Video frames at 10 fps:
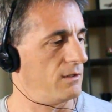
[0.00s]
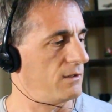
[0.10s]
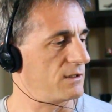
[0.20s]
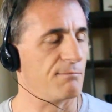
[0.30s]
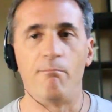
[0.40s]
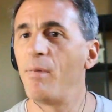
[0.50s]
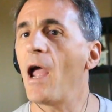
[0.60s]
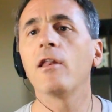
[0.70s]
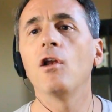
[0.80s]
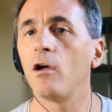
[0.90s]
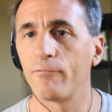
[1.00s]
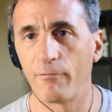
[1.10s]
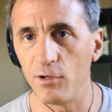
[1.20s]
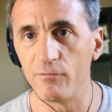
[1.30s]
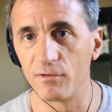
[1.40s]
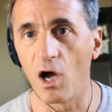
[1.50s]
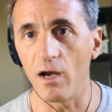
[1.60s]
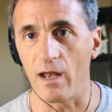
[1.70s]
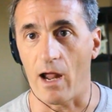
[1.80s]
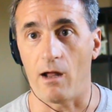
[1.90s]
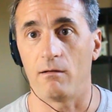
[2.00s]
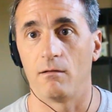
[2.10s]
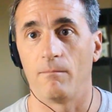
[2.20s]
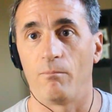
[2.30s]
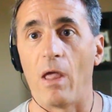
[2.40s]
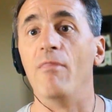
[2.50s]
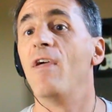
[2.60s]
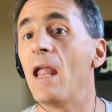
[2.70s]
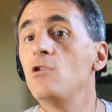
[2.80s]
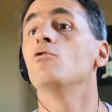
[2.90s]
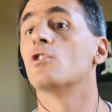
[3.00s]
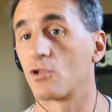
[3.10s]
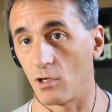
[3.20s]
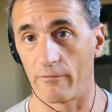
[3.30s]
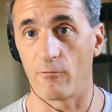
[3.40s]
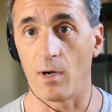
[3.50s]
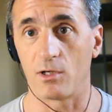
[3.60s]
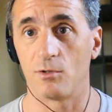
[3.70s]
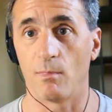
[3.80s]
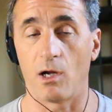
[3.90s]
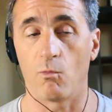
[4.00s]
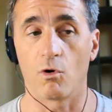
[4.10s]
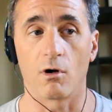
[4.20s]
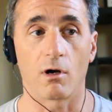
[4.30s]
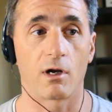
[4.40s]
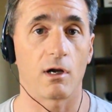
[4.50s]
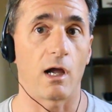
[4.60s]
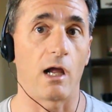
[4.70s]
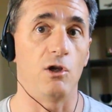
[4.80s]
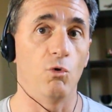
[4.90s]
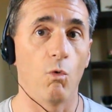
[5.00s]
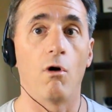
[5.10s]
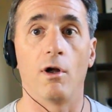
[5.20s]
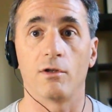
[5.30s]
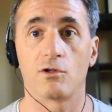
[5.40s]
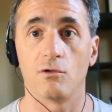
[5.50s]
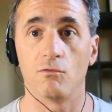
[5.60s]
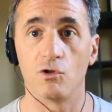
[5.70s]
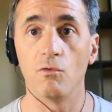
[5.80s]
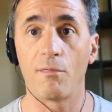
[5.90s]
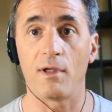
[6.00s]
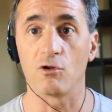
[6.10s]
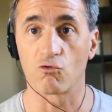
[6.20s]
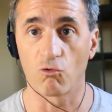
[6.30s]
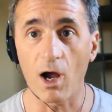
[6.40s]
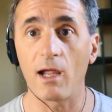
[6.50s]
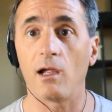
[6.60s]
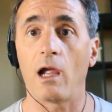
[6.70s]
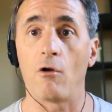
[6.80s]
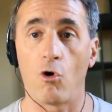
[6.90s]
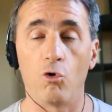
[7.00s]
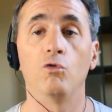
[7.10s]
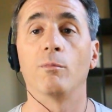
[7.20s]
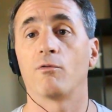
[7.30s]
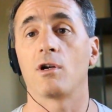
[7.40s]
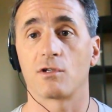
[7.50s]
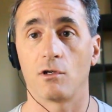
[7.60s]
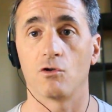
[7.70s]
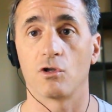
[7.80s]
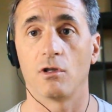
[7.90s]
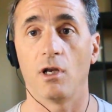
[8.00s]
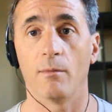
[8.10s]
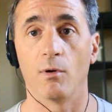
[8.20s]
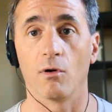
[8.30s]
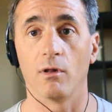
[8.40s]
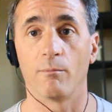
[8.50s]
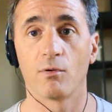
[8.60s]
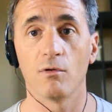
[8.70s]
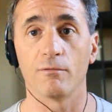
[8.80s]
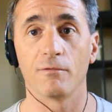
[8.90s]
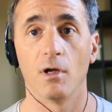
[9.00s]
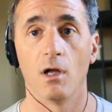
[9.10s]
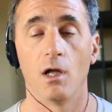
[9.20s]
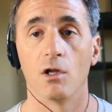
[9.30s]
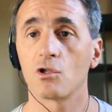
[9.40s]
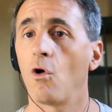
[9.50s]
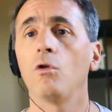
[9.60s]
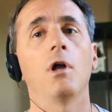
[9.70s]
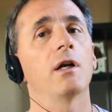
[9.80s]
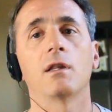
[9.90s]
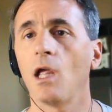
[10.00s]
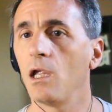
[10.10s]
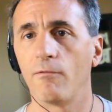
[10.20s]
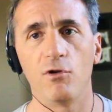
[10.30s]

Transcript: It's bad enough if you've done that, and then you discover my work, and you want to do things right and hold the prosecution to their burden of proof. It's a whole lot of thing if